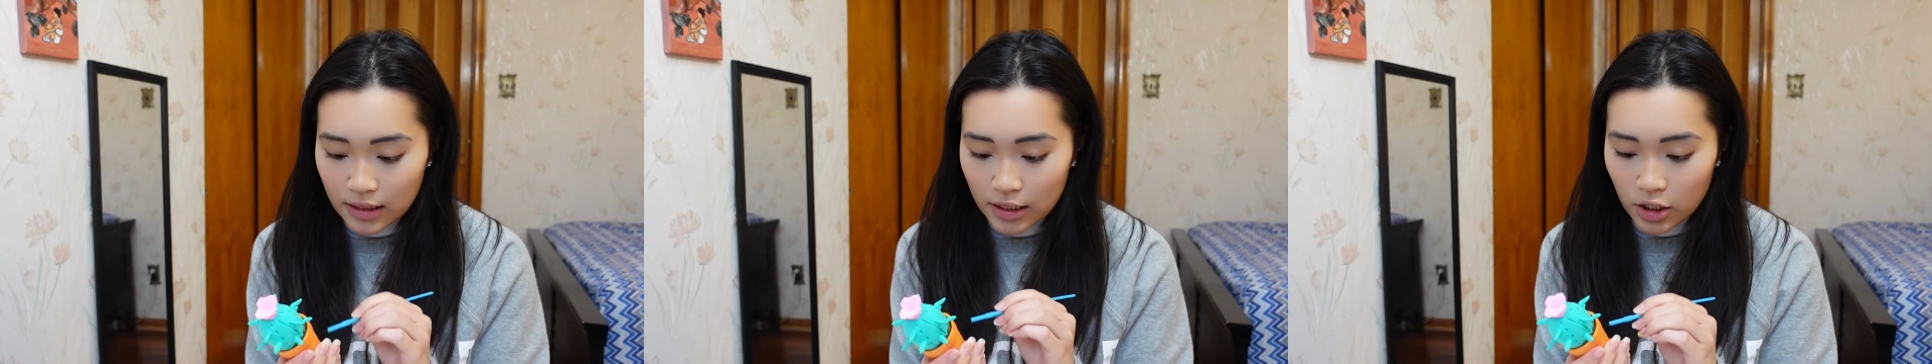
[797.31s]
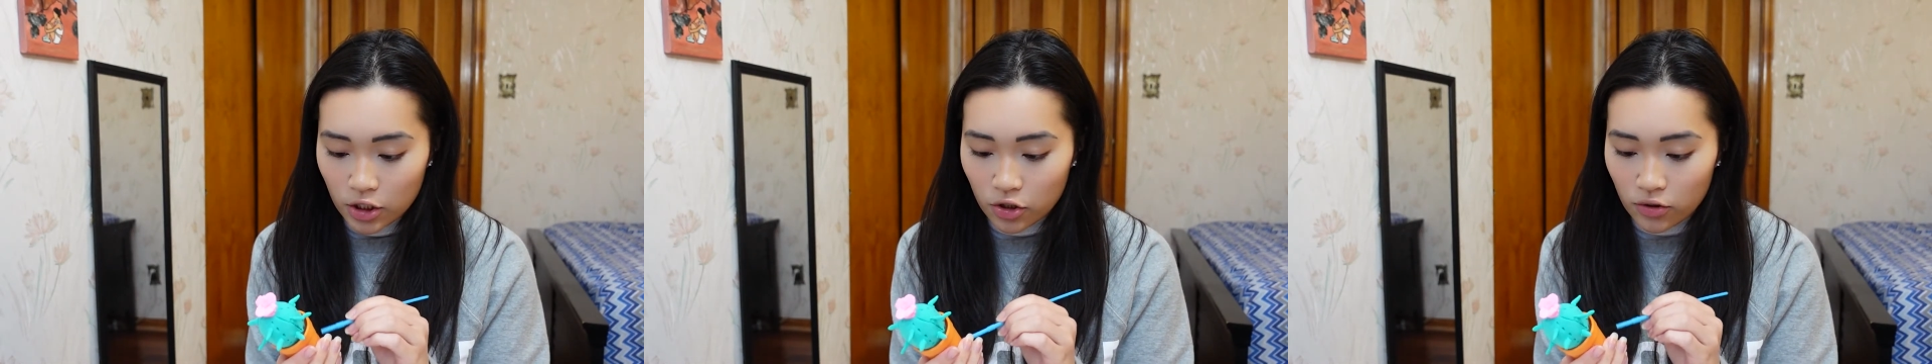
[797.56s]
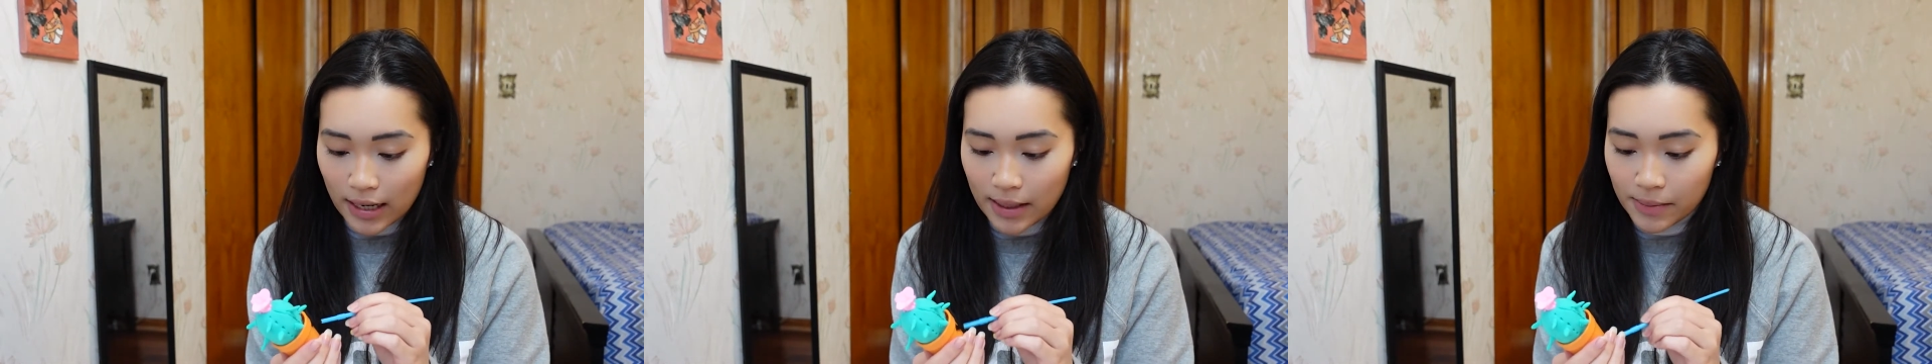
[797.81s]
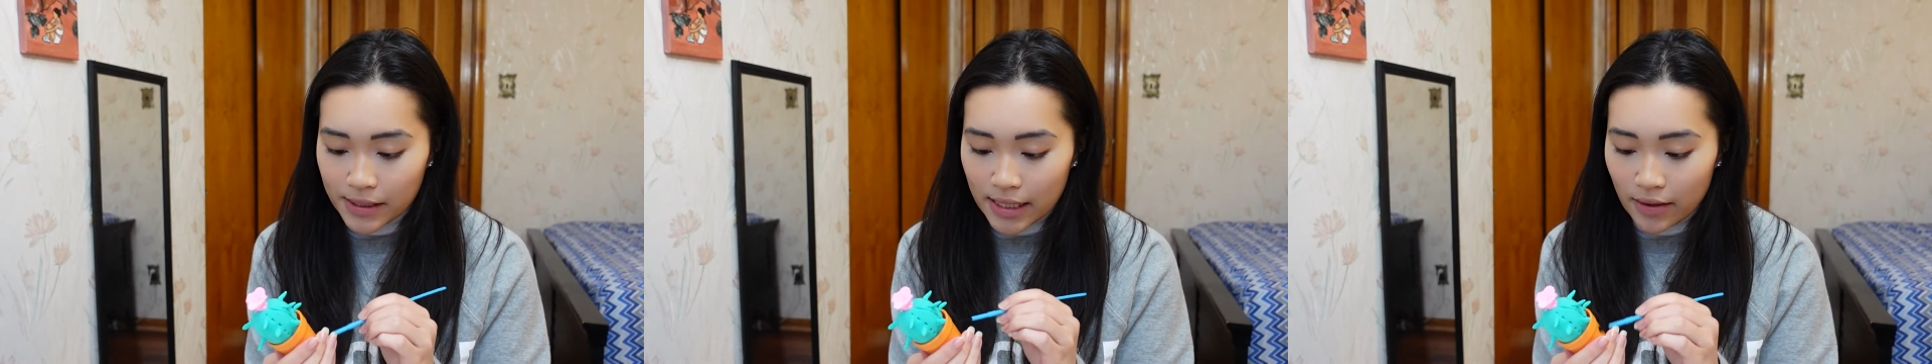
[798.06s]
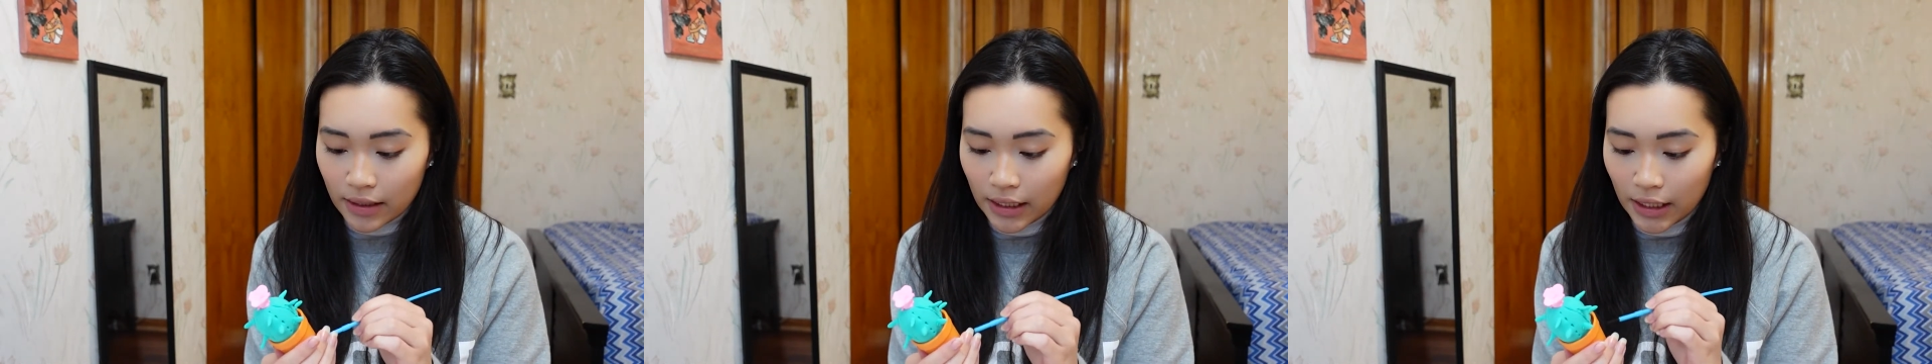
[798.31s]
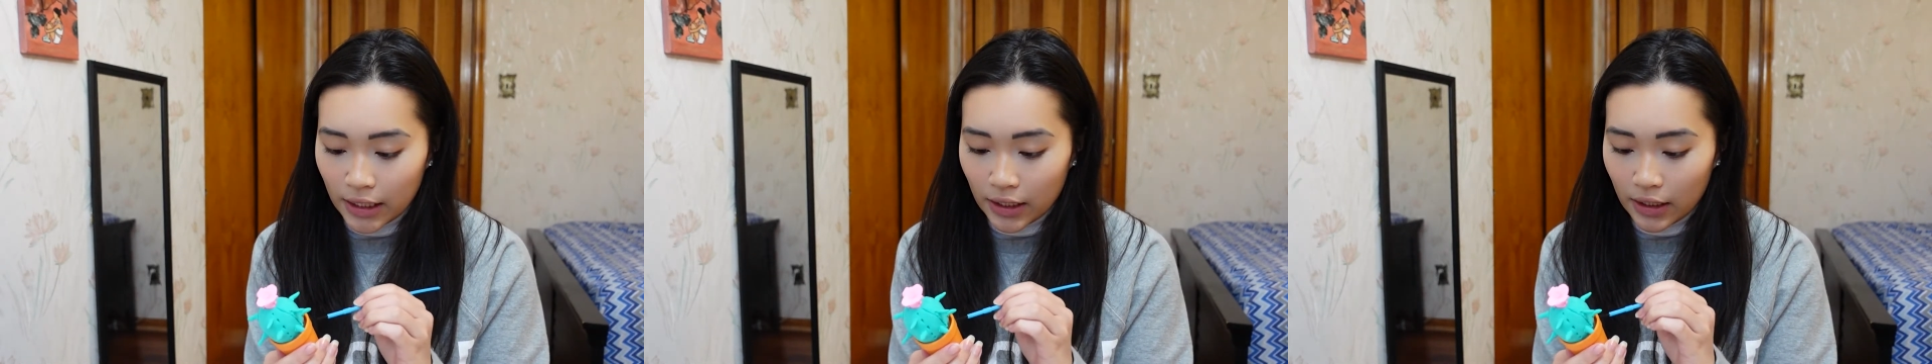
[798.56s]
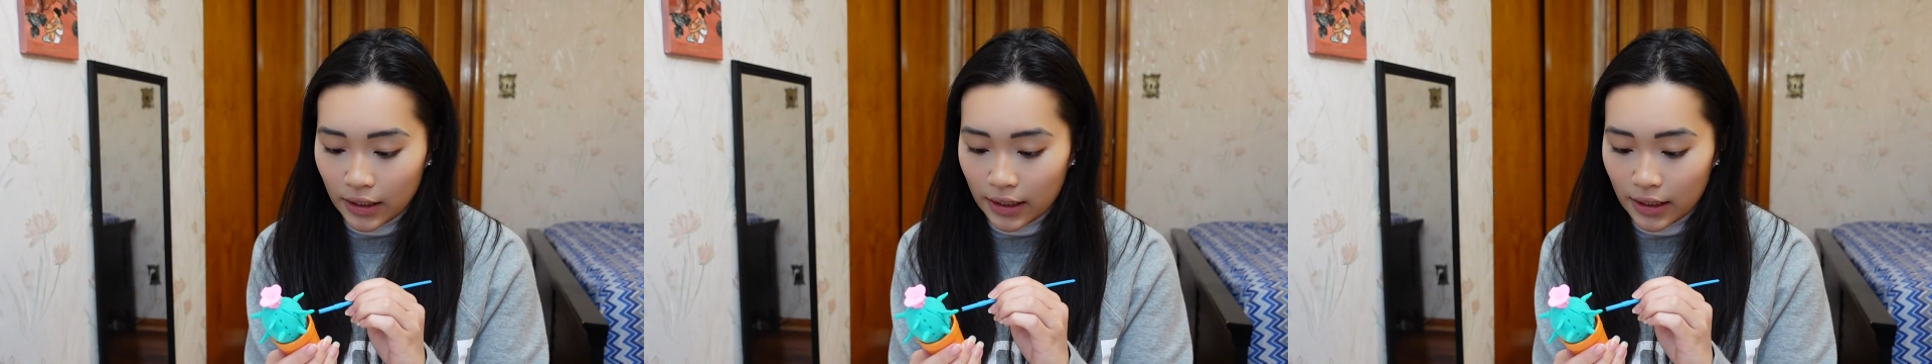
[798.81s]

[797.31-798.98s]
stripes down here